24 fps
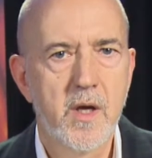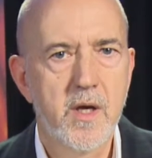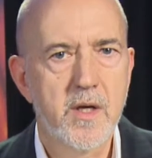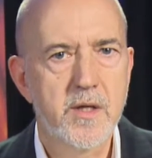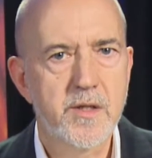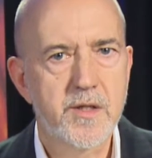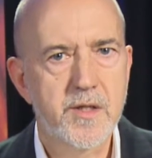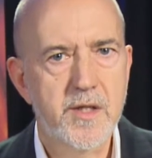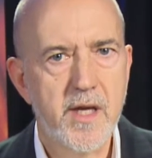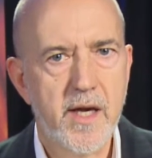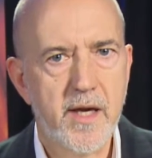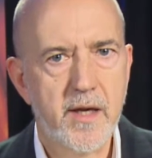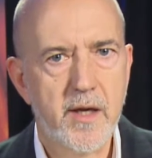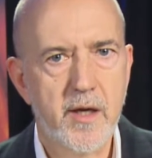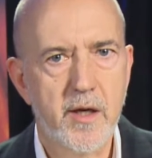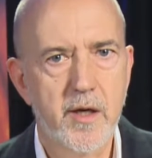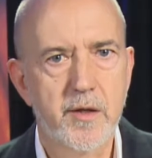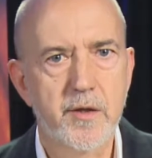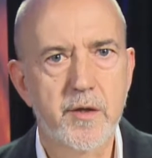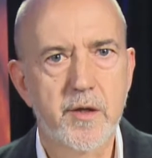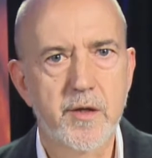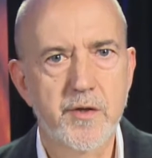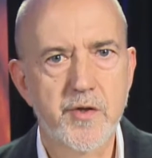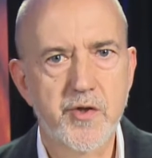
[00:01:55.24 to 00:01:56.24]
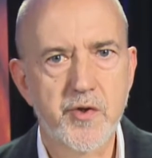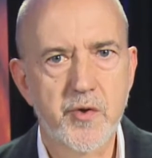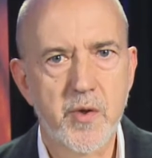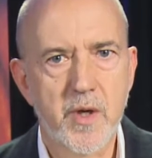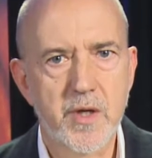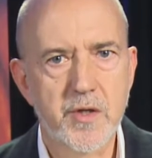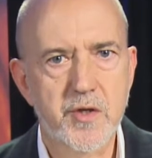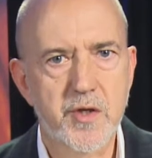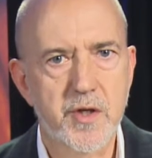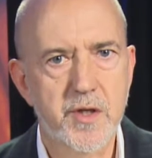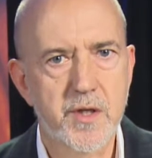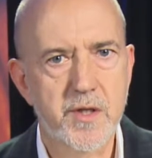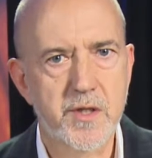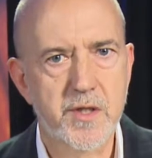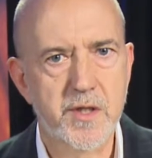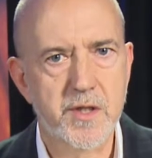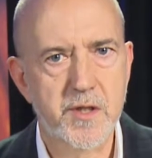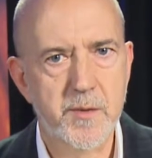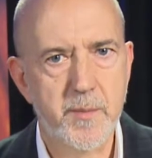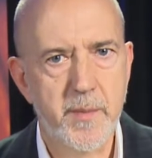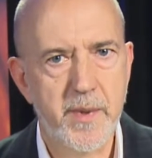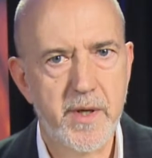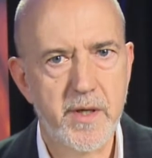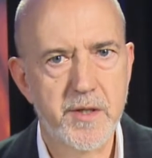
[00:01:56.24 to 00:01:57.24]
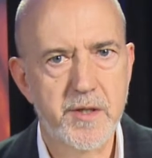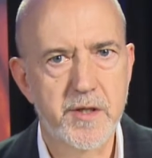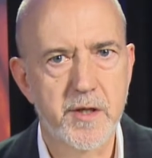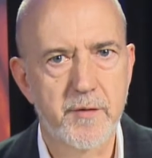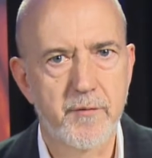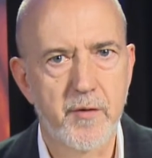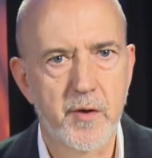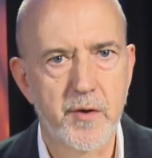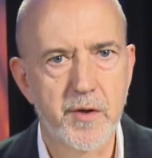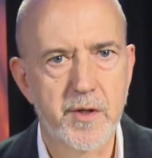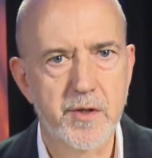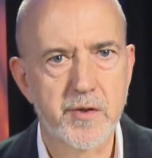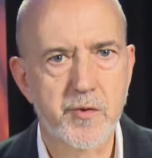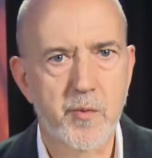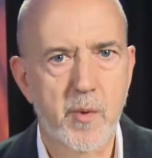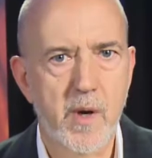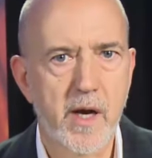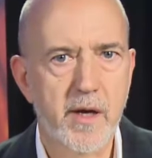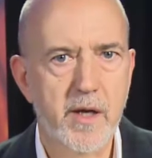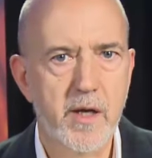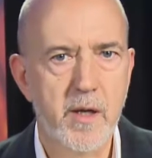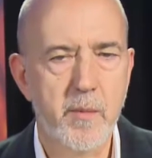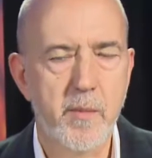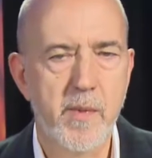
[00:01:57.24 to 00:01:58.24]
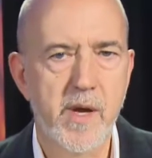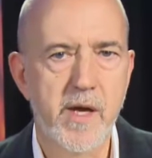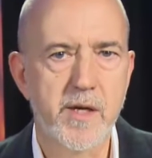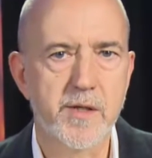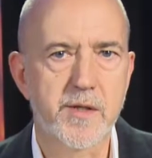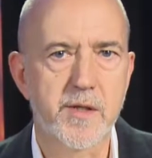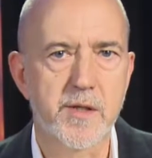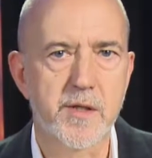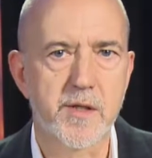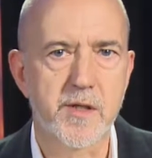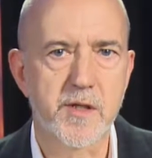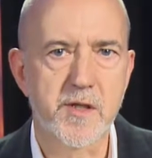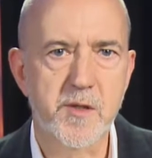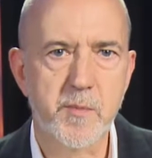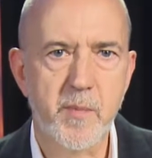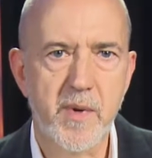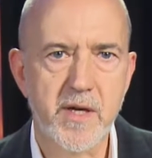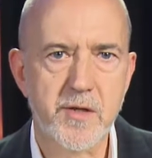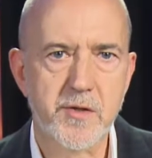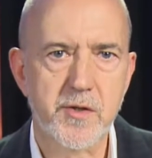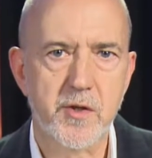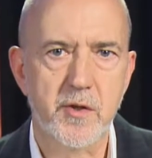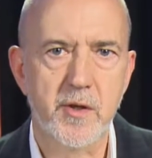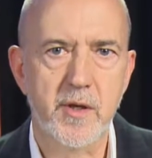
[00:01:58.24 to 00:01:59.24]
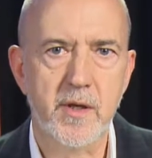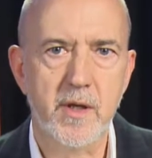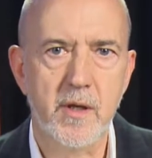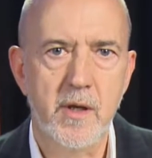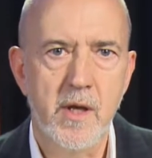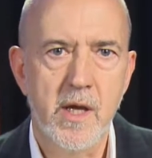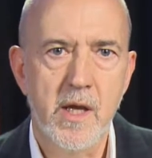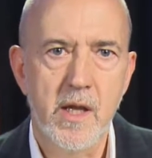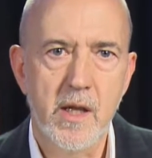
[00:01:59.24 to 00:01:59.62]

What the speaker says: Second, construction is expensive on these rocky mesas, especially